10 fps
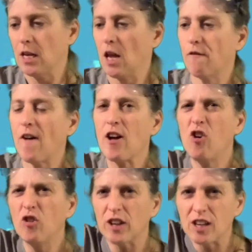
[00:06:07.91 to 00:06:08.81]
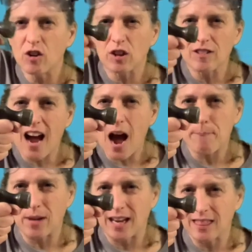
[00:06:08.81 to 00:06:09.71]
If I hold it near the
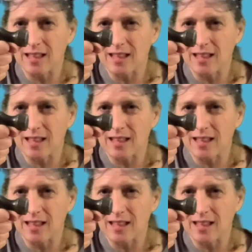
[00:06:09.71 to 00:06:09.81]
top like